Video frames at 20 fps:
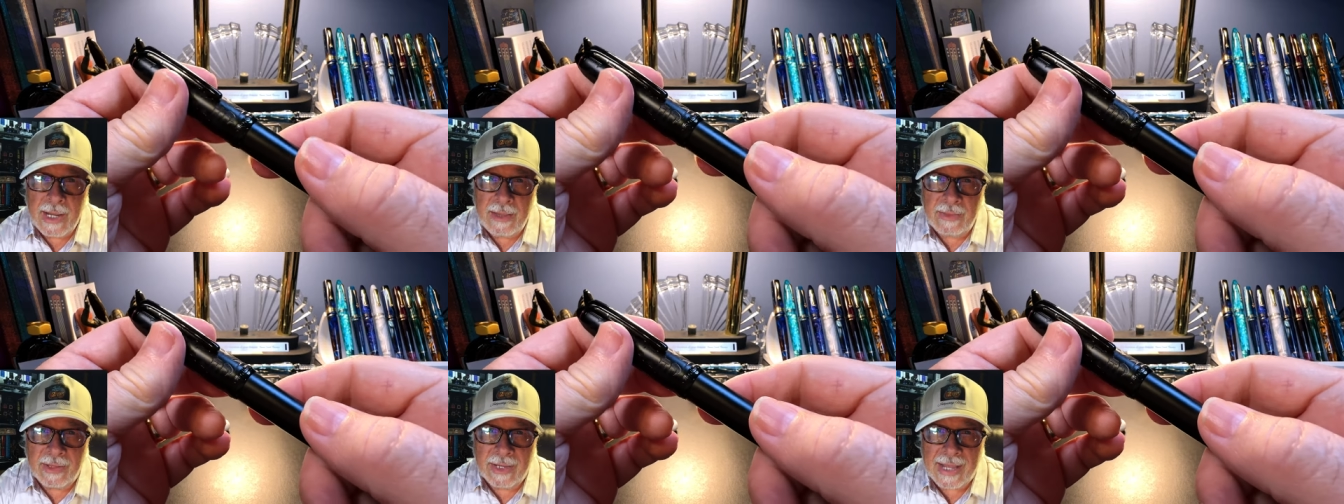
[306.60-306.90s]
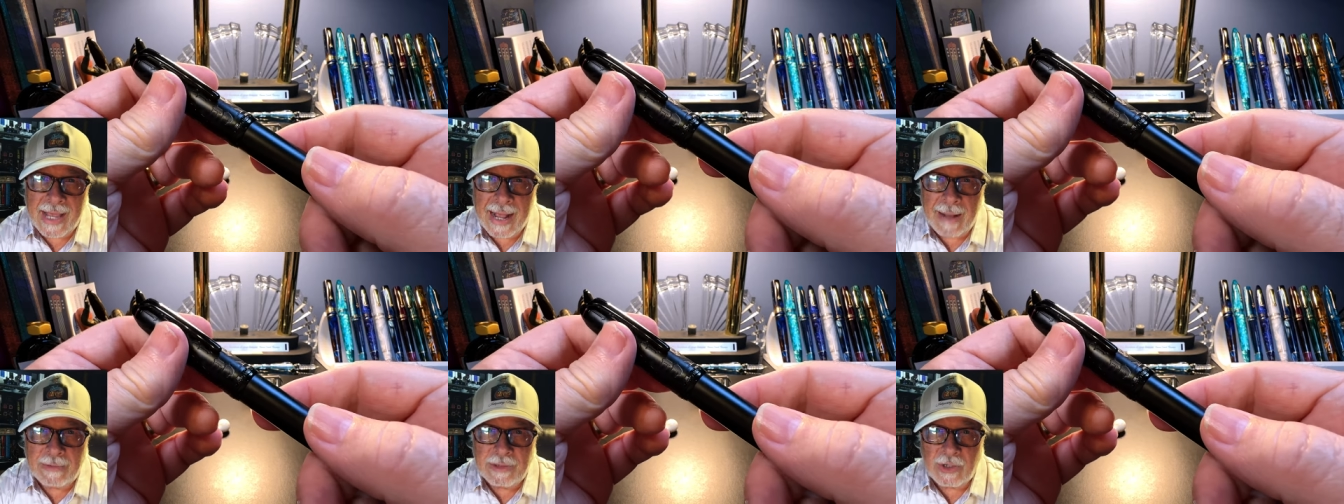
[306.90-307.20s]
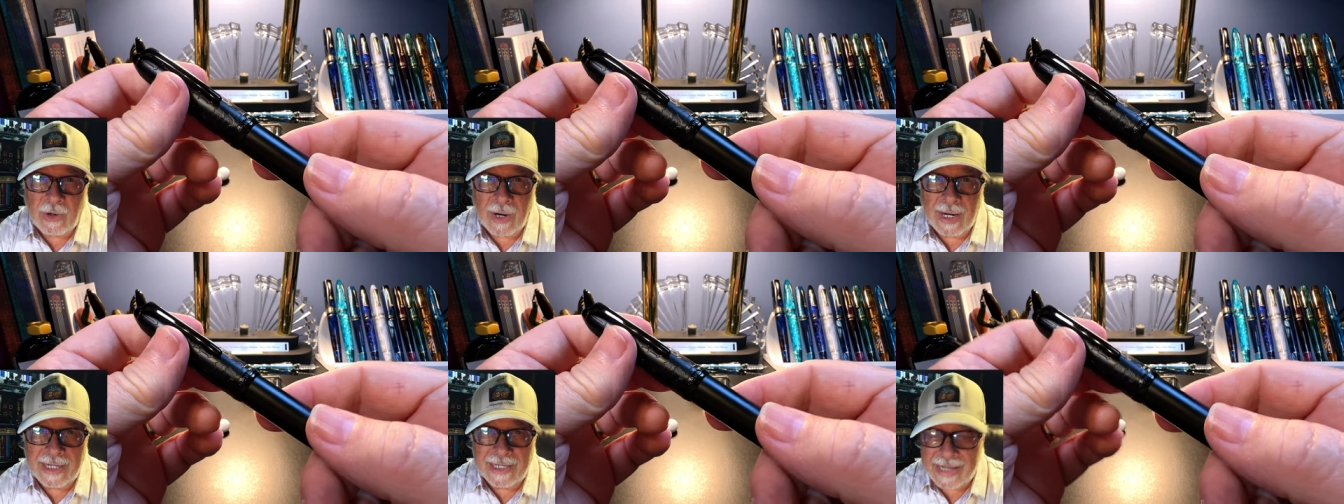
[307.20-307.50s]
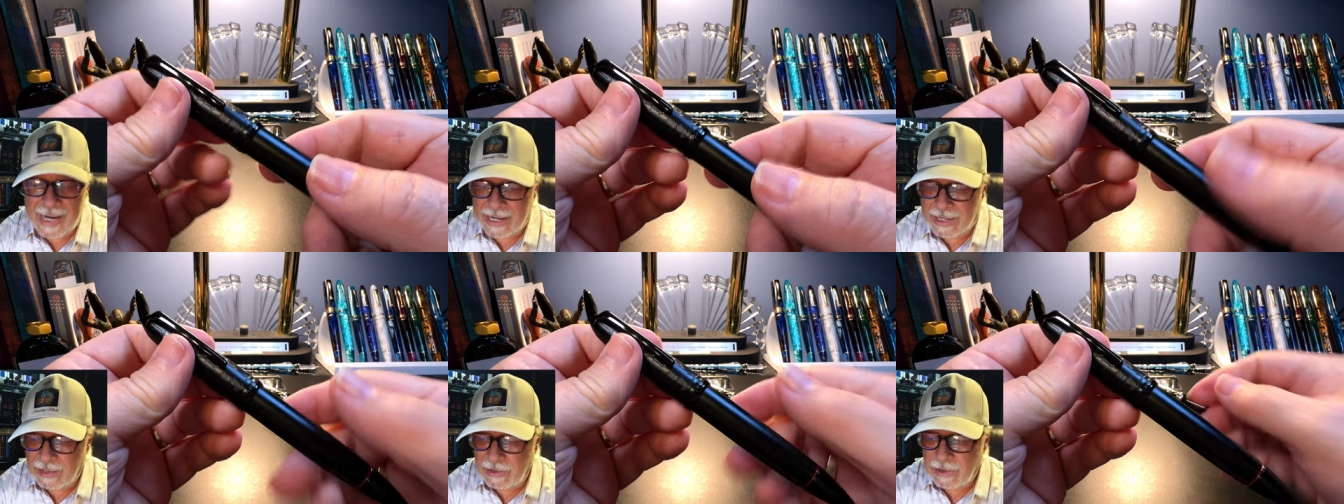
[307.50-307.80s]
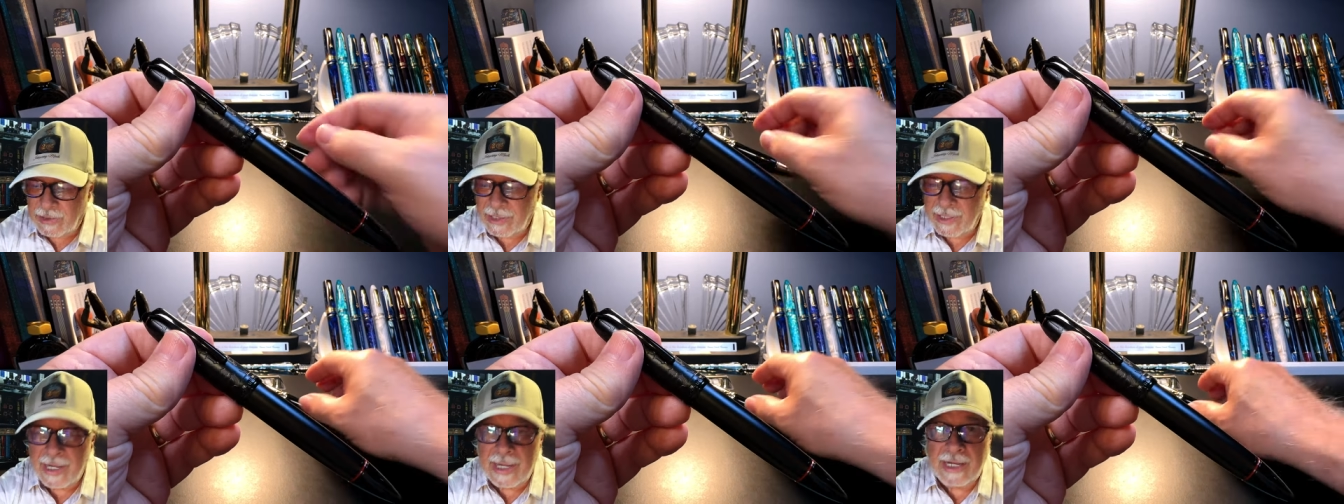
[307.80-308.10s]
The caps are
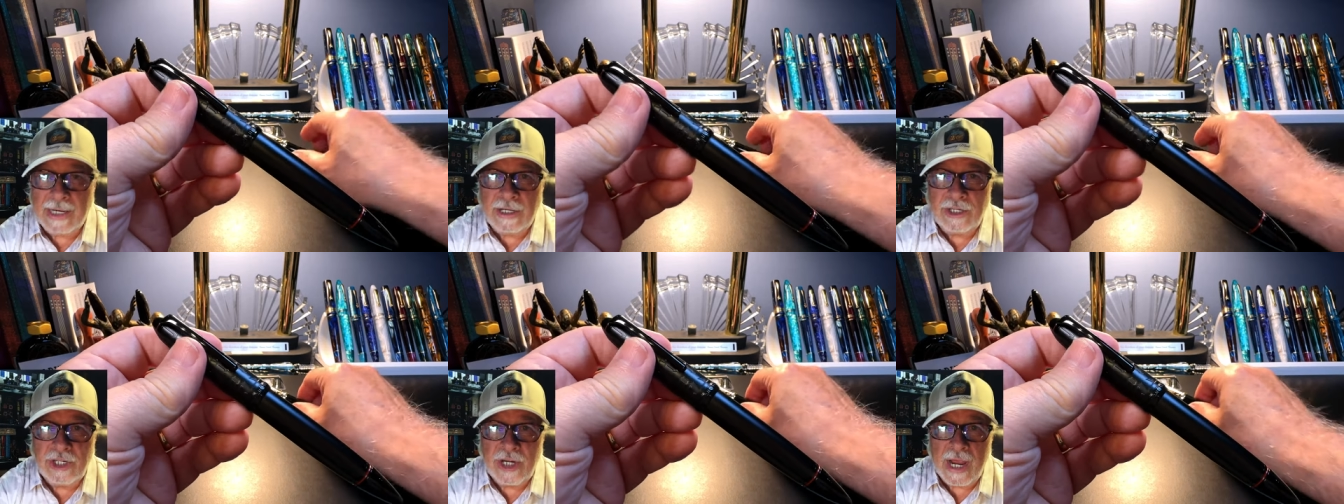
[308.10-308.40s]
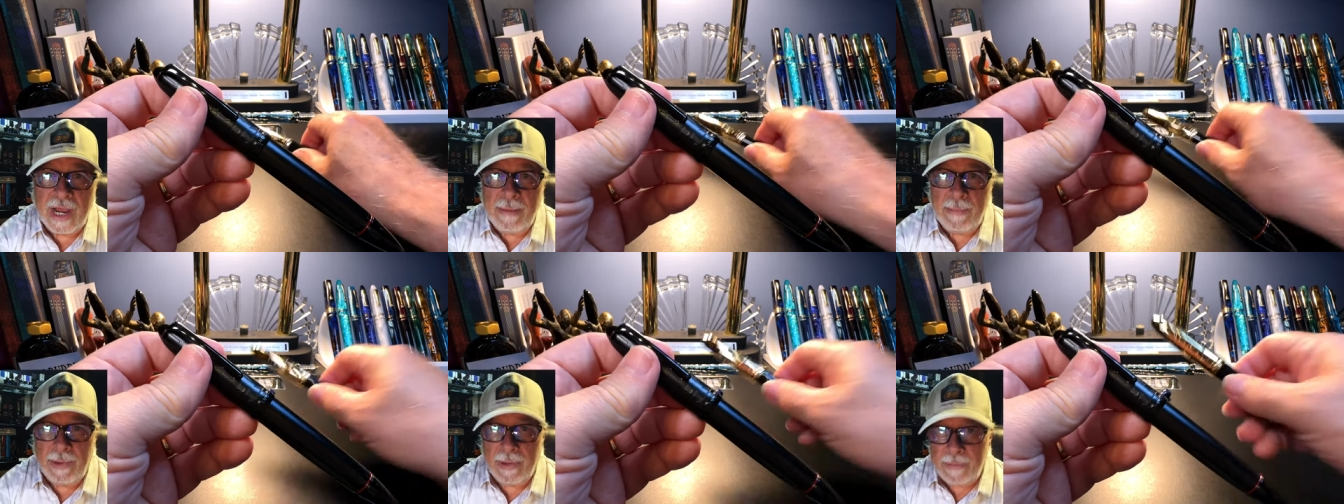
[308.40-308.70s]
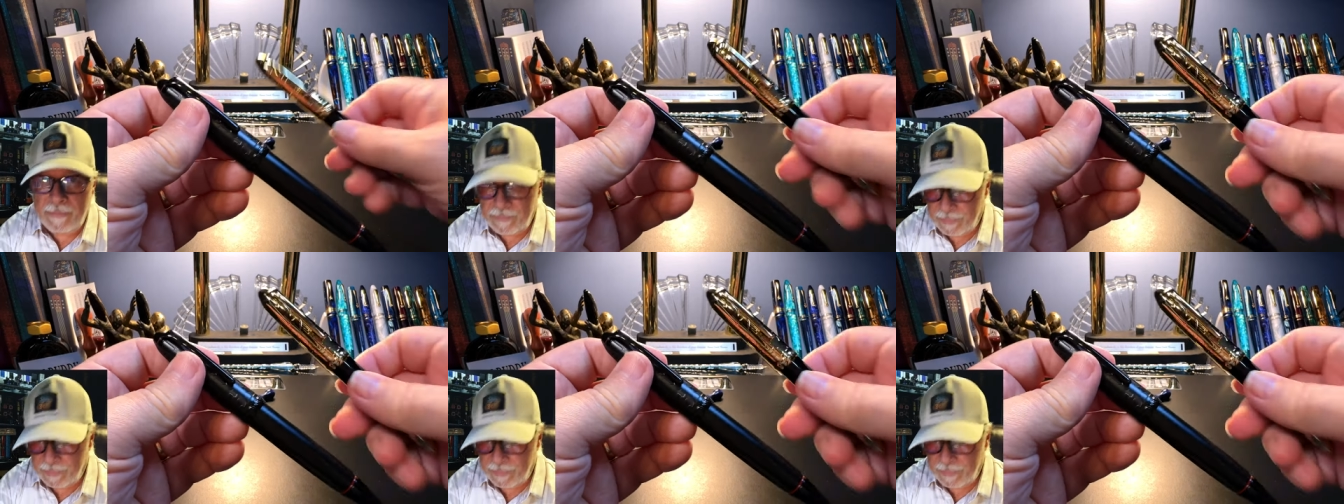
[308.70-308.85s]
identical in shape